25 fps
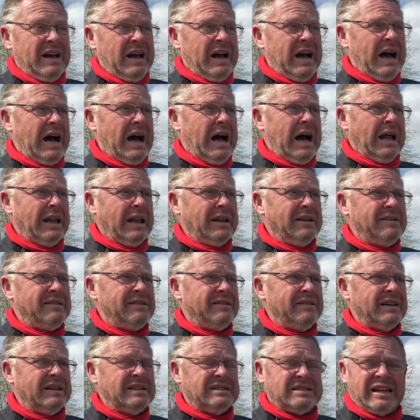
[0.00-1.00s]
And
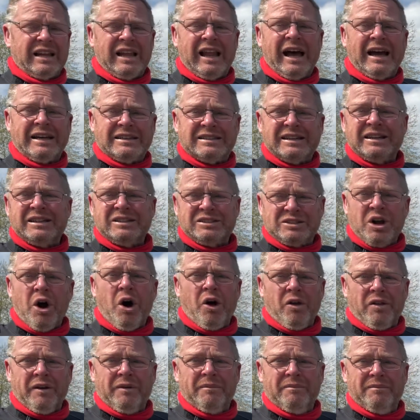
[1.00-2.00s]
he's delighted he's
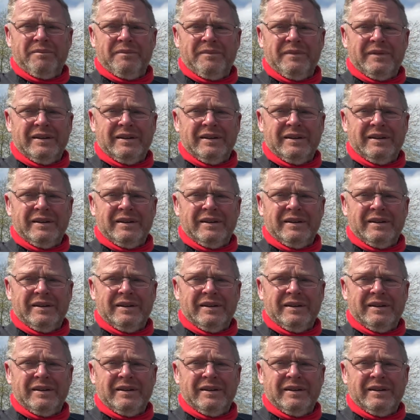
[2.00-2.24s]
got them.